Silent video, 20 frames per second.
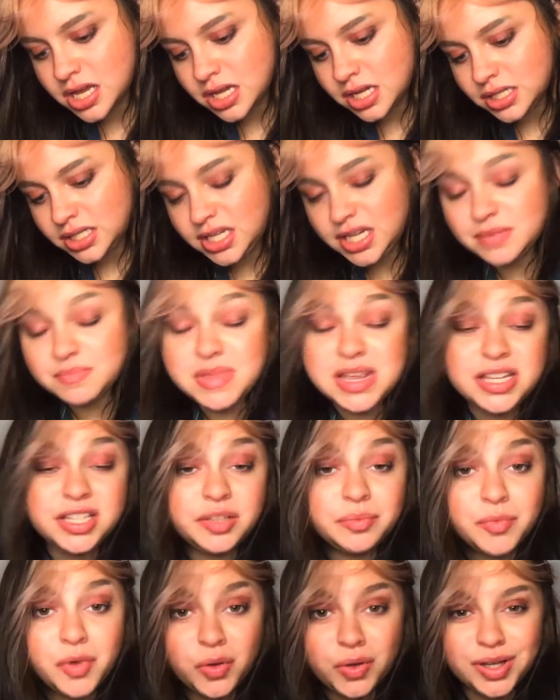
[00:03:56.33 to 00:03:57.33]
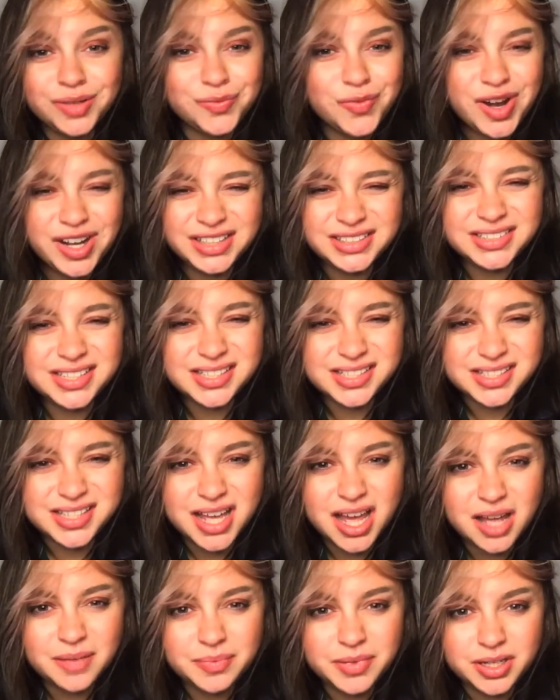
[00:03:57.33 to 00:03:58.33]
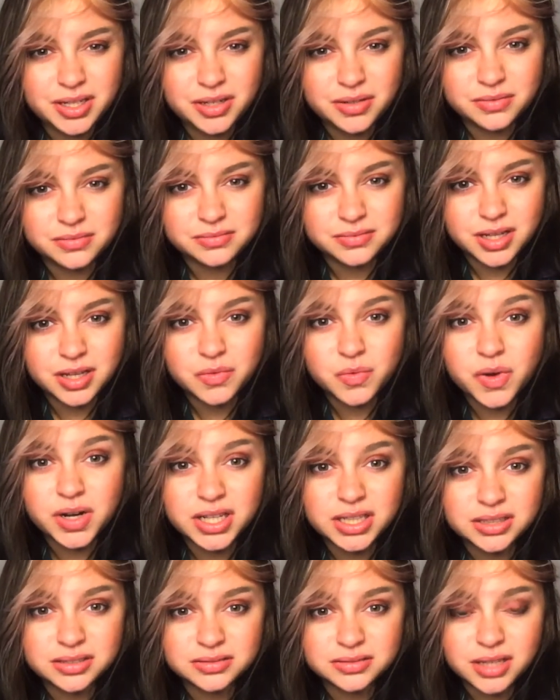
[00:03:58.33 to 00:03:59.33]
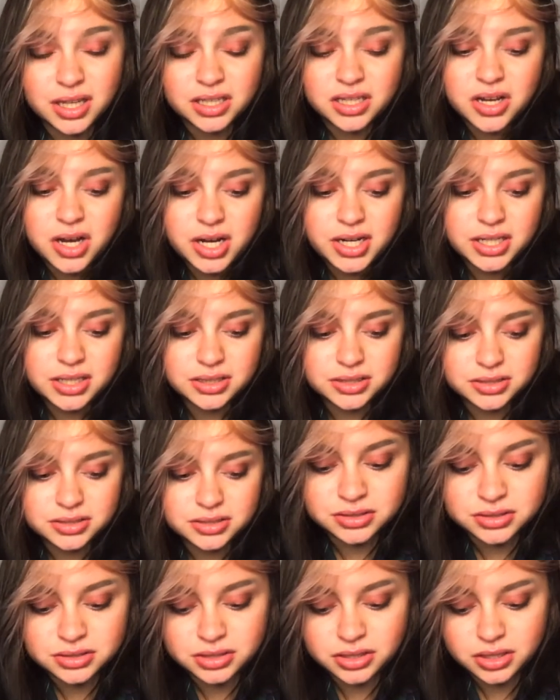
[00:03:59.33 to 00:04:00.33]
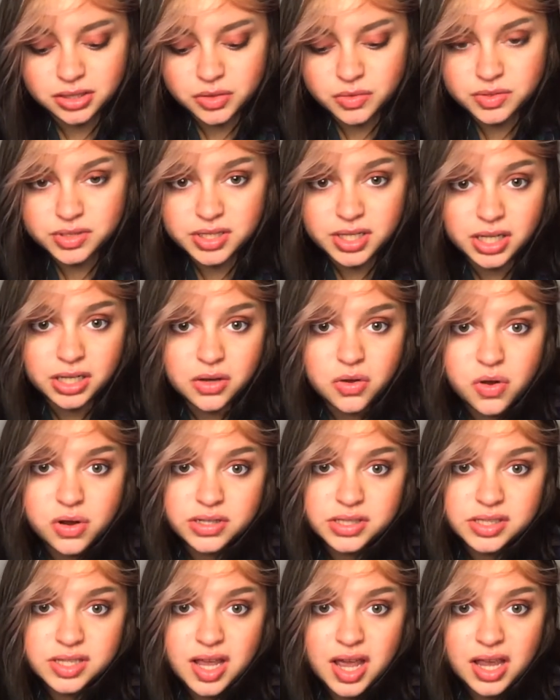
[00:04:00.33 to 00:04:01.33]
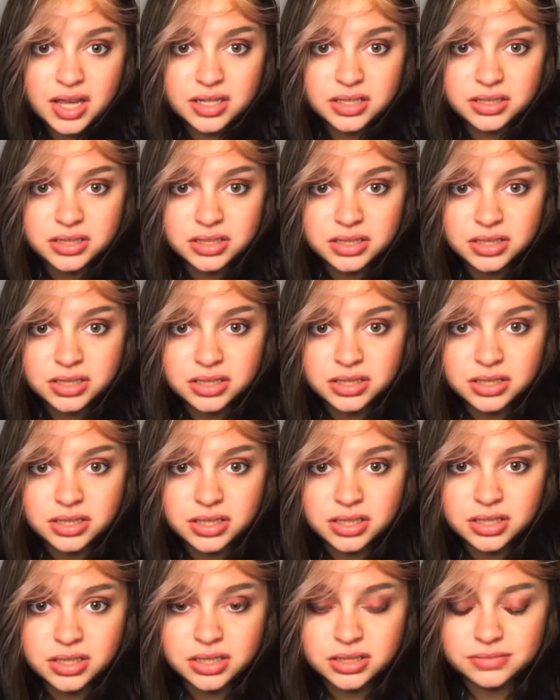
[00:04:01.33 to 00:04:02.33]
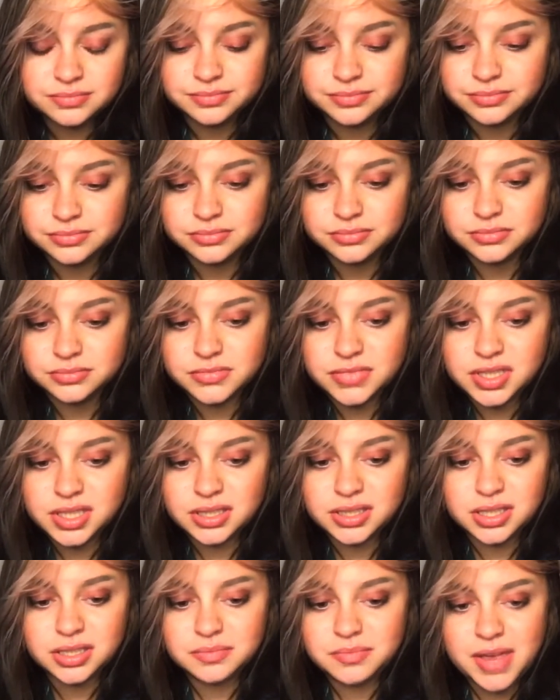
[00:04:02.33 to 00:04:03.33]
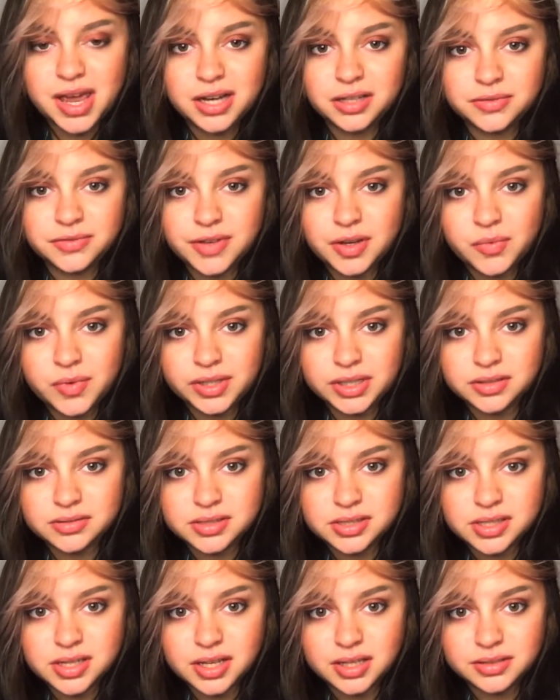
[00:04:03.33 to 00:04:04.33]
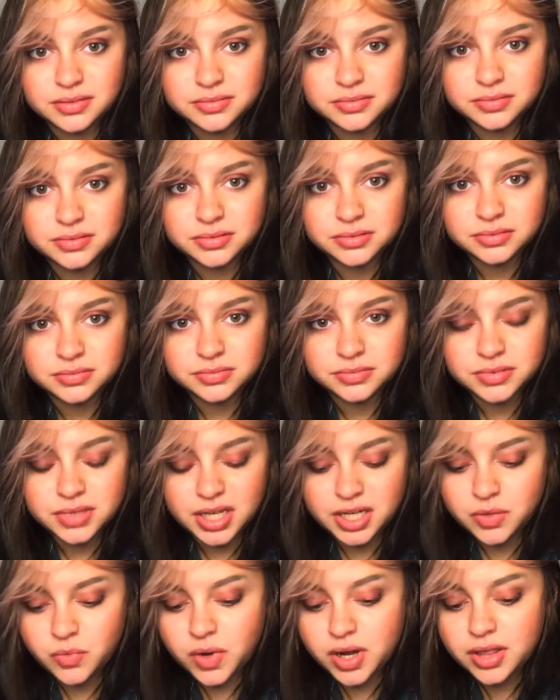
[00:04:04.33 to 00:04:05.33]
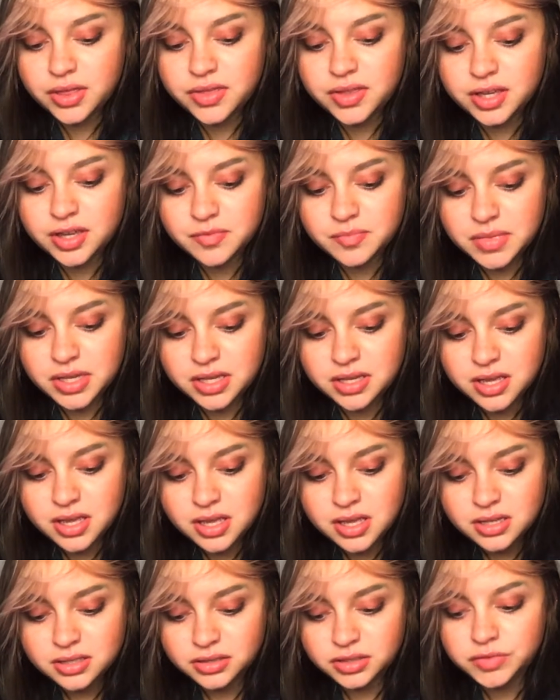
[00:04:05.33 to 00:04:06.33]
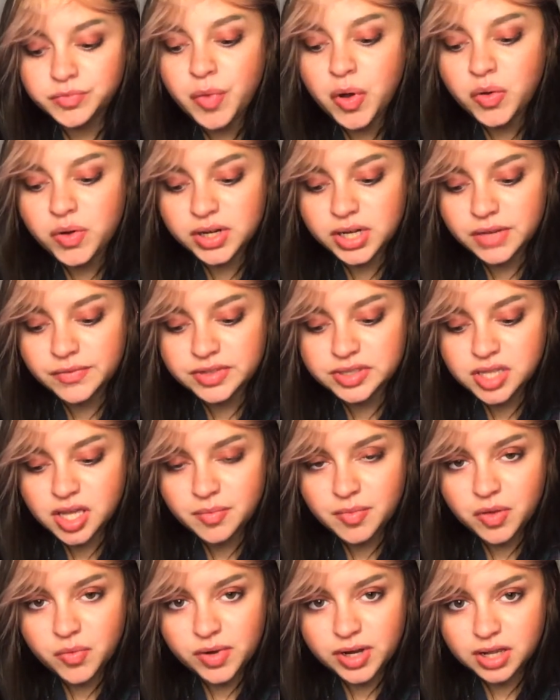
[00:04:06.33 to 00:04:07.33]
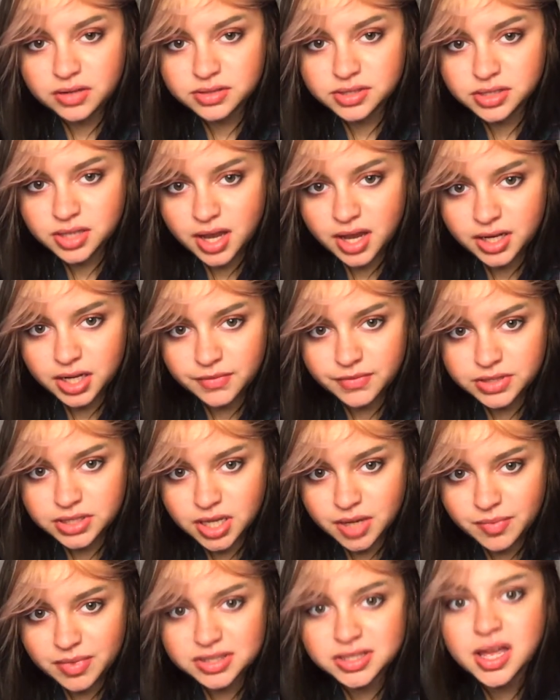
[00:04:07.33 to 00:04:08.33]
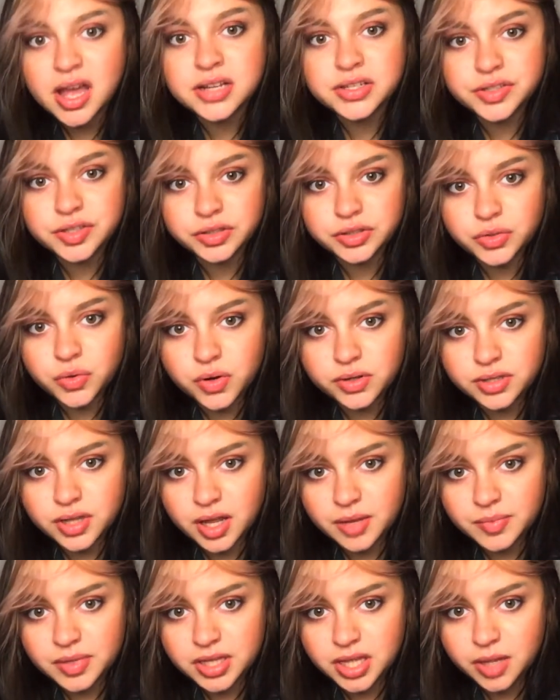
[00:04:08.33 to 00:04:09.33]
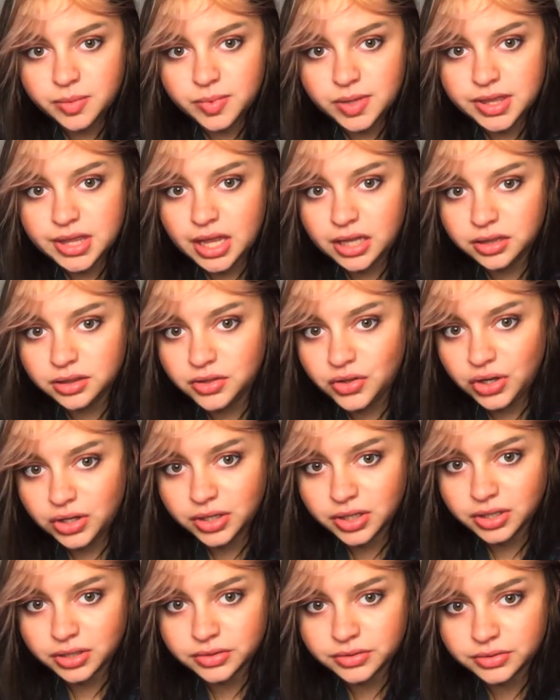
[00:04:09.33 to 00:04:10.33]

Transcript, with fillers: Seeing me smoking, wanting to stop, you know. I wouldn't, I couldn't, you know. Said I go outside. Said it didn't matter if I went outside. You didn't want to think of me smoking every time I went outside, every time I touched the doorknob. You gave me that look.